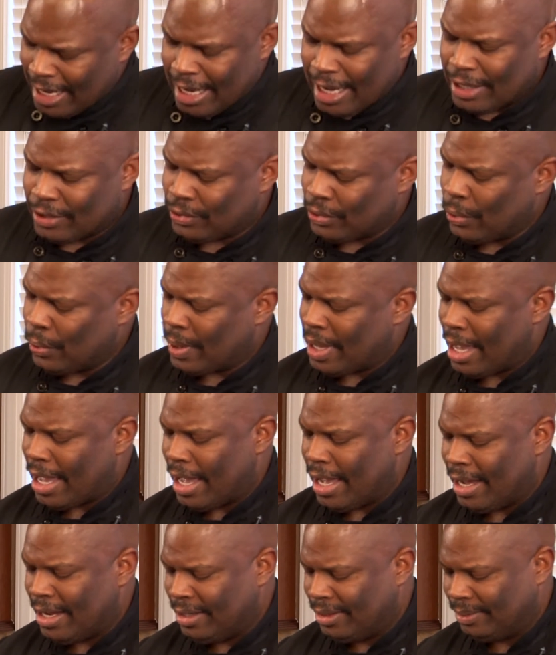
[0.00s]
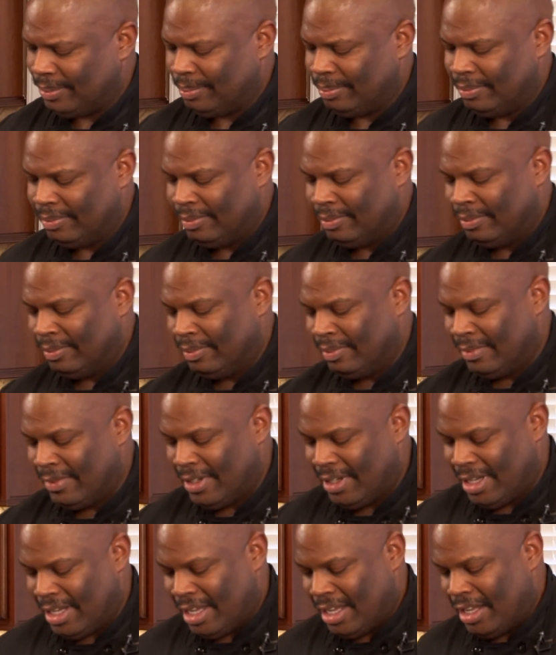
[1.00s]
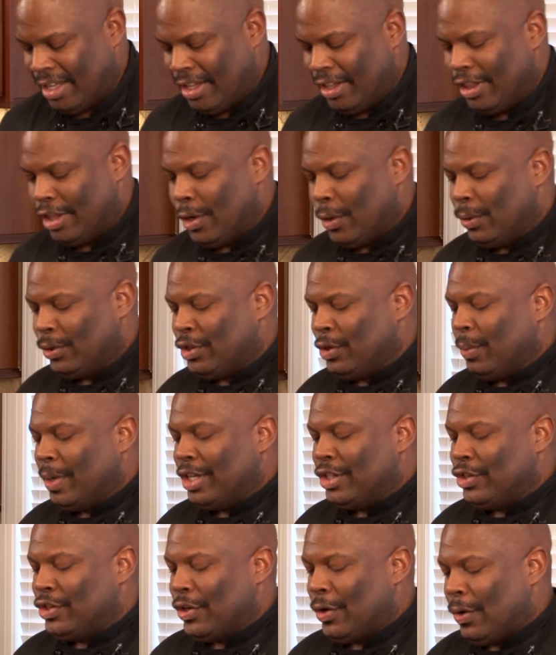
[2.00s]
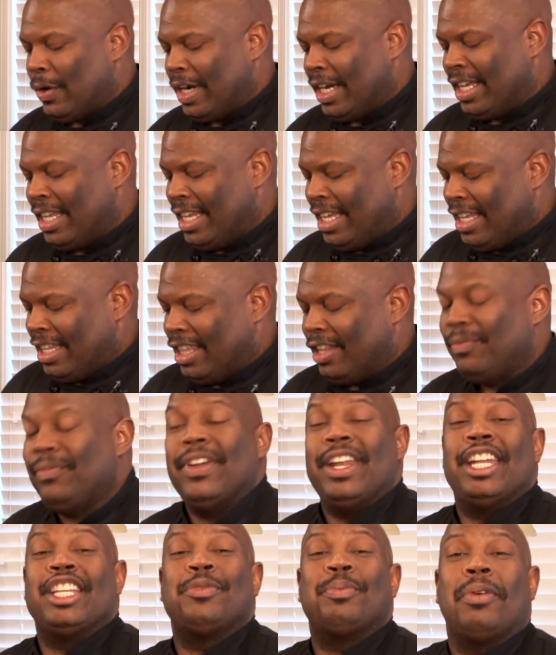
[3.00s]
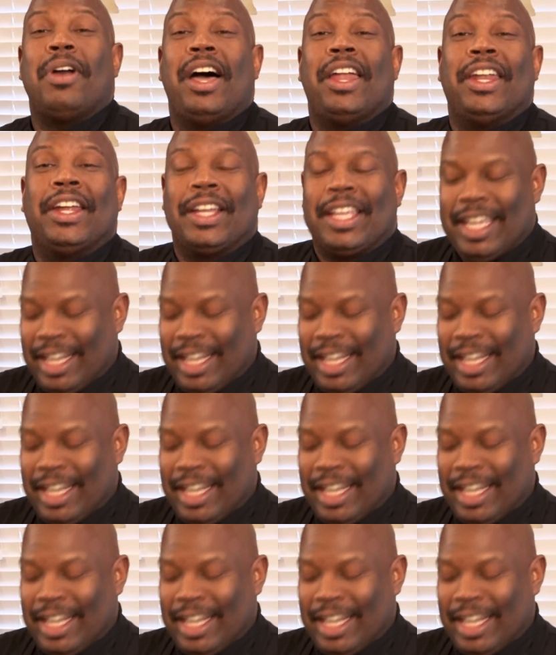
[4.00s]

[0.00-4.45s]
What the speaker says: It's okay. Those who enjoy the finished product